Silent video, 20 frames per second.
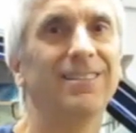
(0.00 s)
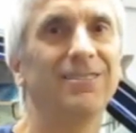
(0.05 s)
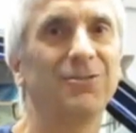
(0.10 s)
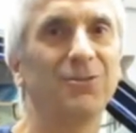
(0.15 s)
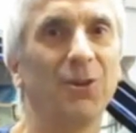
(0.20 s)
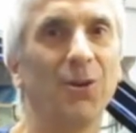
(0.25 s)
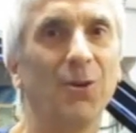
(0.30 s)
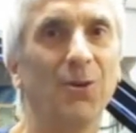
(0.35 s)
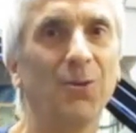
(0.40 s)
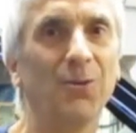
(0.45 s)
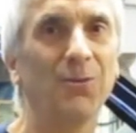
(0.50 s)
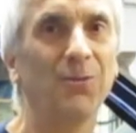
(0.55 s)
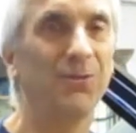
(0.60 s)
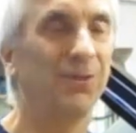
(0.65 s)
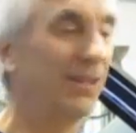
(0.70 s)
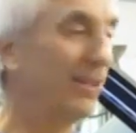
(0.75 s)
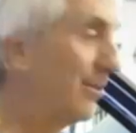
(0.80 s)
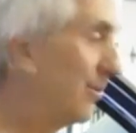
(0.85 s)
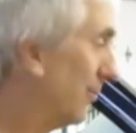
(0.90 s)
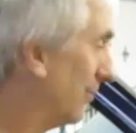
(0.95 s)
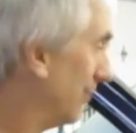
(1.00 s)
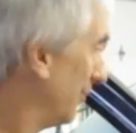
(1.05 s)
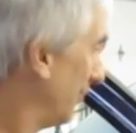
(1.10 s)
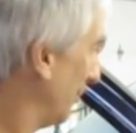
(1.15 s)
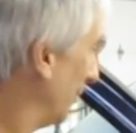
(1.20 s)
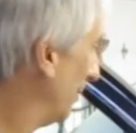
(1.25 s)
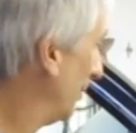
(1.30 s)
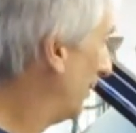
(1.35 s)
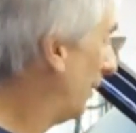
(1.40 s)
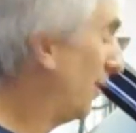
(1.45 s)
So, do
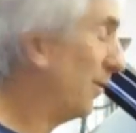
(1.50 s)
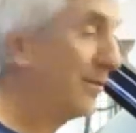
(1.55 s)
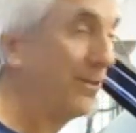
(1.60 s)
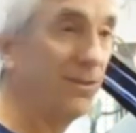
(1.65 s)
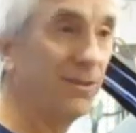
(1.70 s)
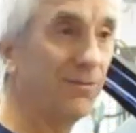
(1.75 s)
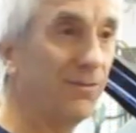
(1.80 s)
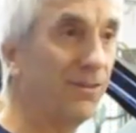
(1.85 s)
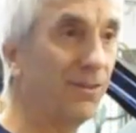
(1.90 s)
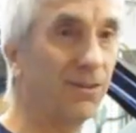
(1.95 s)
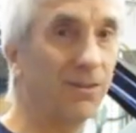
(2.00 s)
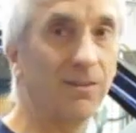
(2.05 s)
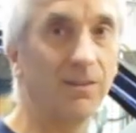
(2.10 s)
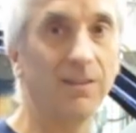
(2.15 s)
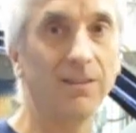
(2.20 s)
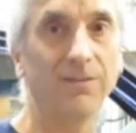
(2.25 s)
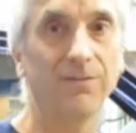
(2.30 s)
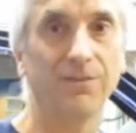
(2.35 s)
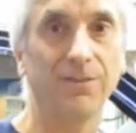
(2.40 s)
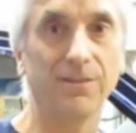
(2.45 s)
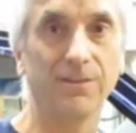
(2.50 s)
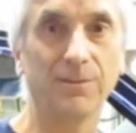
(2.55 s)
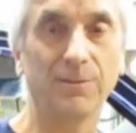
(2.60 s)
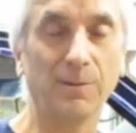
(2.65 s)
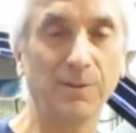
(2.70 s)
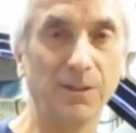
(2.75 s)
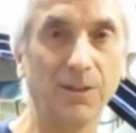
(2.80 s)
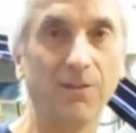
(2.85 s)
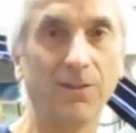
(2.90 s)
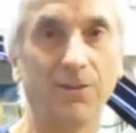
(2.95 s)
them both. If you're
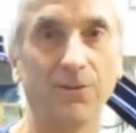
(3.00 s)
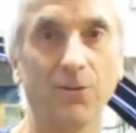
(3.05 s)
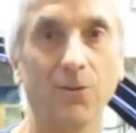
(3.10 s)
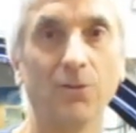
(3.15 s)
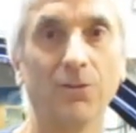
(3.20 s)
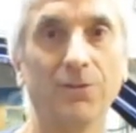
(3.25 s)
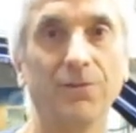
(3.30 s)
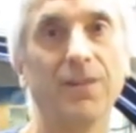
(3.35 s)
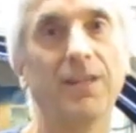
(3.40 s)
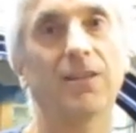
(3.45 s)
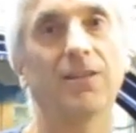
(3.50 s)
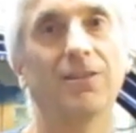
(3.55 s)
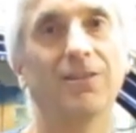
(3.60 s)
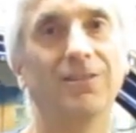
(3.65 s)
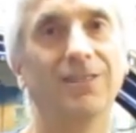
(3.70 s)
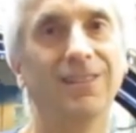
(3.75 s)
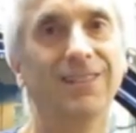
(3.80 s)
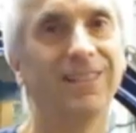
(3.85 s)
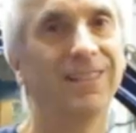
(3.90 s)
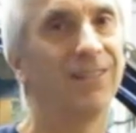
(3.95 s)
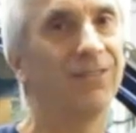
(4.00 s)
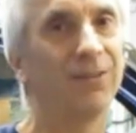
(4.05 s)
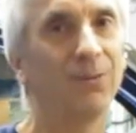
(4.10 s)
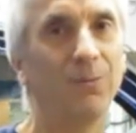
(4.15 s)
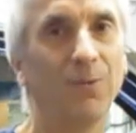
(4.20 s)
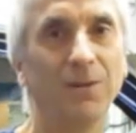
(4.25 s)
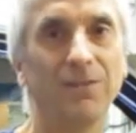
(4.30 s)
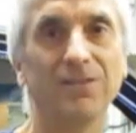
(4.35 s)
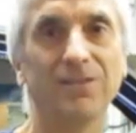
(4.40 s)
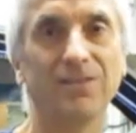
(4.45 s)
especially on an older vehicle, if the
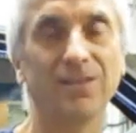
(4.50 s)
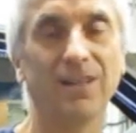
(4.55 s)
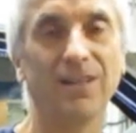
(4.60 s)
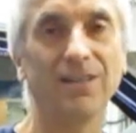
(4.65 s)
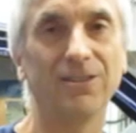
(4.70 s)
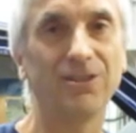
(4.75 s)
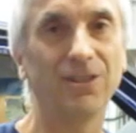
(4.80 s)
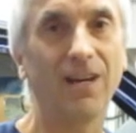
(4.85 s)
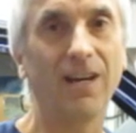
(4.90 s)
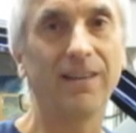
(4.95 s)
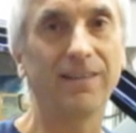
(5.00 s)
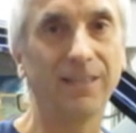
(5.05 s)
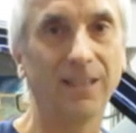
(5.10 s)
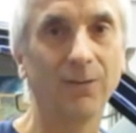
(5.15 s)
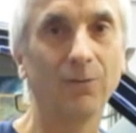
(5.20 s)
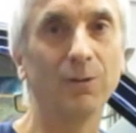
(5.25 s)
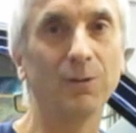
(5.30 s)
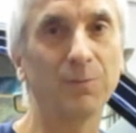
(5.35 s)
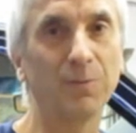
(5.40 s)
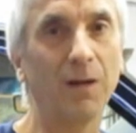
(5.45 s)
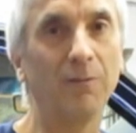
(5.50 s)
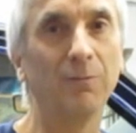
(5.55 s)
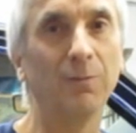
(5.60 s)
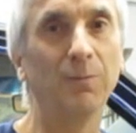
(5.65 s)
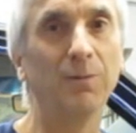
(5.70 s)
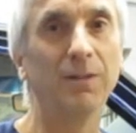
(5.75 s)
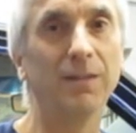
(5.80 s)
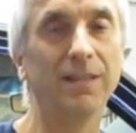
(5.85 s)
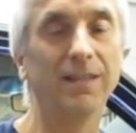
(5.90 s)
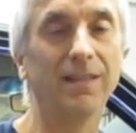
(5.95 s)
one's shot, the other one's
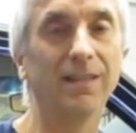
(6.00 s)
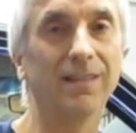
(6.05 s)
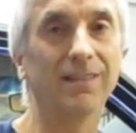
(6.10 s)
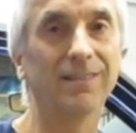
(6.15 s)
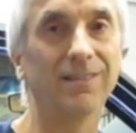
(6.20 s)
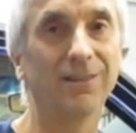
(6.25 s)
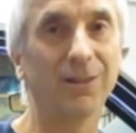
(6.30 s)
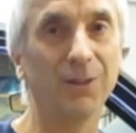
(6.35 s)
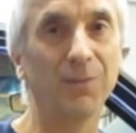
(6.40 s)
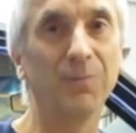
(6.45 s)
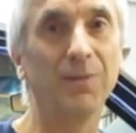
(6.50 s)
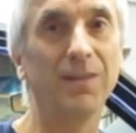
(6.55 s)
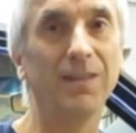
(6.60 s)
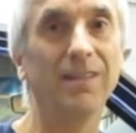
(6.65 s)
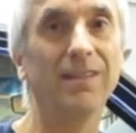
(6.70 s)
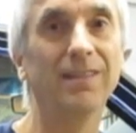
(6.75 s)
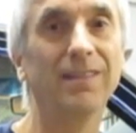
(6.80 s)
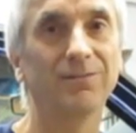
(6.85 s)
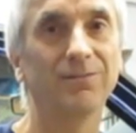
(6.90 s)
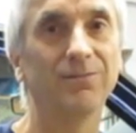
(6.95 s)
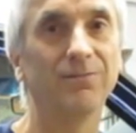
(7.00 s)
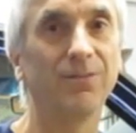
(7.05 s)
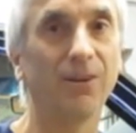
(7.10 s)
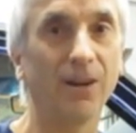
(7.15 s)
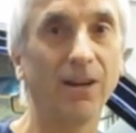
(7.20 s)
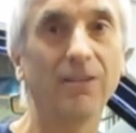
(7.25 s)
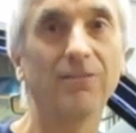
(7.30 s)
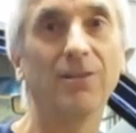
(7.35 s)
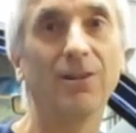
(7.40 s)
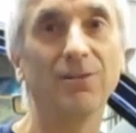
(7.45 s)
probably going to be
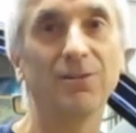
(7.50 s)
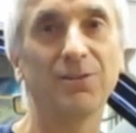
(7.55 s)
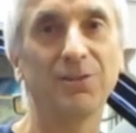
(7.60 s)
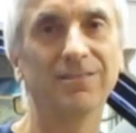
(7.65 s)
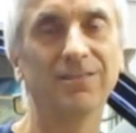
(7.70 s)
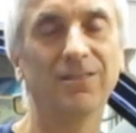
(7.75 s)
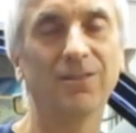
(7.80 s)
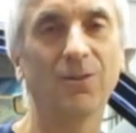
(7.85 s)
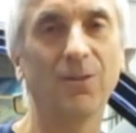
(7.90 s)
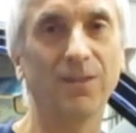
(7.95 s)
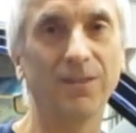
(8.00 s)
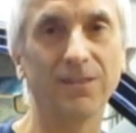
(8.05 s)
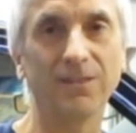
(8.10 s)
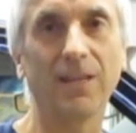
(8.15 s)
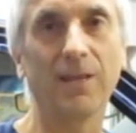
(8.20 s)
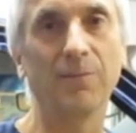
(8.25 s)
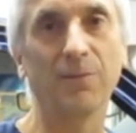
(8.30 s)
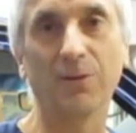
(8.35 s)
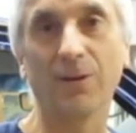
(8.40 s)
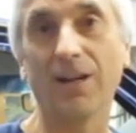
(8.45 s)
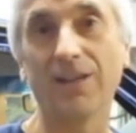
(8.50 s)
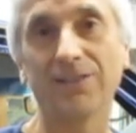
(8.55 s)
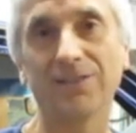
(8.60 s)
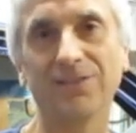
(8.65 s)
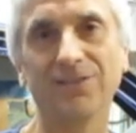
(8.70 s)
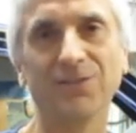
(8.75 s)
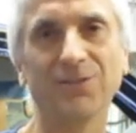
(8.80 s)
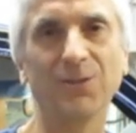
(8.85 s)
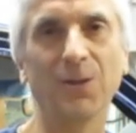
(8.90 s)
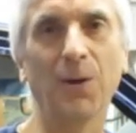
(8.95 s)
very close to going the same
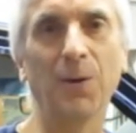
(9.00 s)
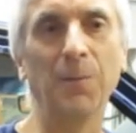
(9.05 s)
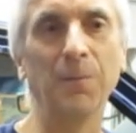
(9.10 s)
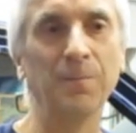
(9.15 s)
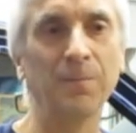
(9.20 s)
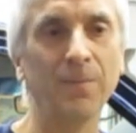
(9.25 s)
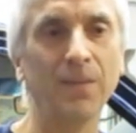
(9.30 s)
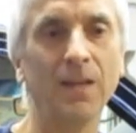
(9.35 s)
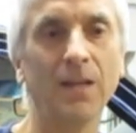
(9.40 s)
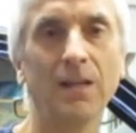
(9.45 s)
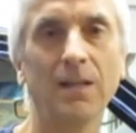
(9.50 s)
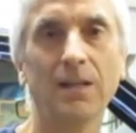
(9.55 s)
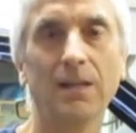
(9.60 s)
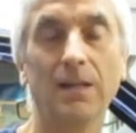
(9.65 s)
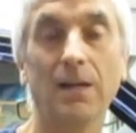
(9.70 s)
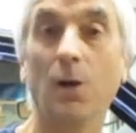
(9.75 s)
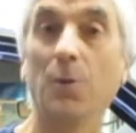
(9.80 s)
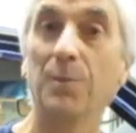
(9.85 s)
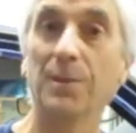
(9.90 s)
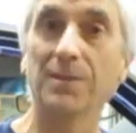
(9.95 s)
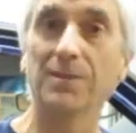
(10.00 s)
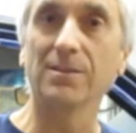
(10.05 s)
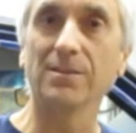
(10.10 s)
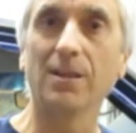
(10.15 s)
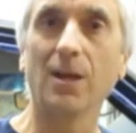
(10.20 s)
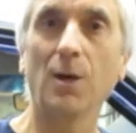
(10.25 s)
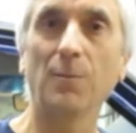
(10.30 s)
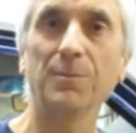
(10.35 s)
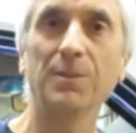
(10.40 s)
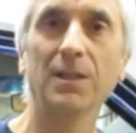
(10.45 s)
direction. So, I hope
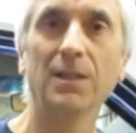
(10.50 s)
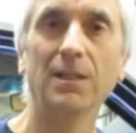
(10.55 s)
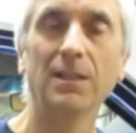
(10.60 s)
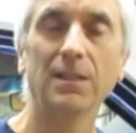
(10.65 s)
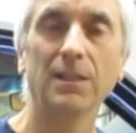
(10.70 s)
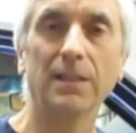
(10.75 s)
has helped.